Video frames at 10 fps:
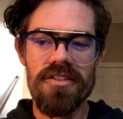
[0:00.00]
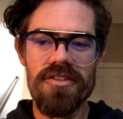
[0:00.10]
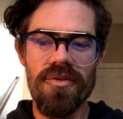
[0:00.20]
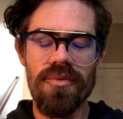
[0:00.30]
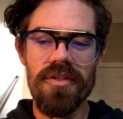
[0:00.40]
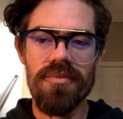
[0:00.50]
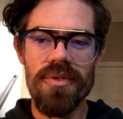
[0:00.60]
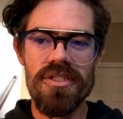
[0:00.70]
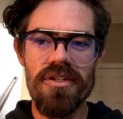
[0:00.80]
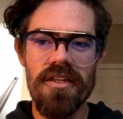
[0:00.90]
So we
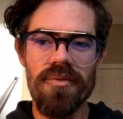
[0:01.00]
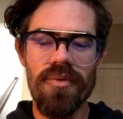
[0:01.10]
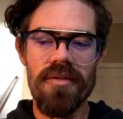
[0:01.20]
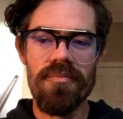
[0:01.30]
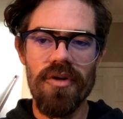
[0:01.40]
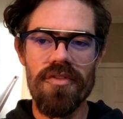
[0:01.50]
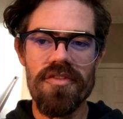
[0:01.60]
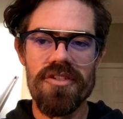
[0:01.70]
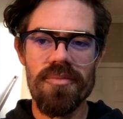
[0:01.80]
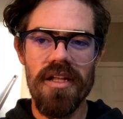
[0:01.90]
saw that when both
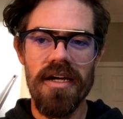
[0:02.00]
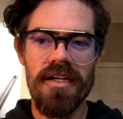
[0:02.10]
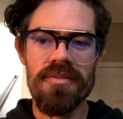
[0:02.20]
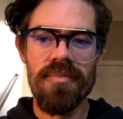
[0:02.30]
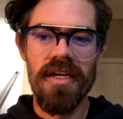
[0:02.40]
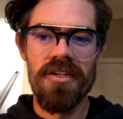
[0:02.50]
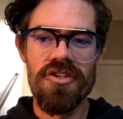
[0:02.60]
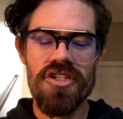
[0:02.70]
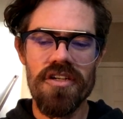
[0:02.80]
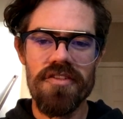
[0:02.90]
supply and demand
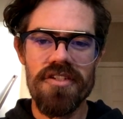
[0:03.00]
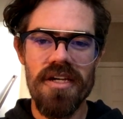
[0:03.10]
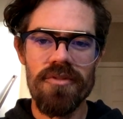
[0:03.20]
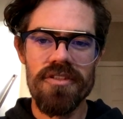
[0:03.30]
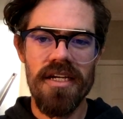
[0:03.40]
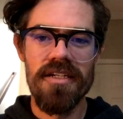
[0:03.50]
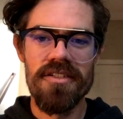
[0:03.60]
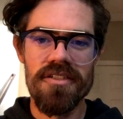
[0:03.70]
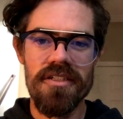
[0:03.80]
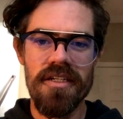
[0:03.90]
shift
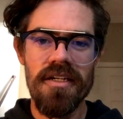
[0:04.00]
simultaneously,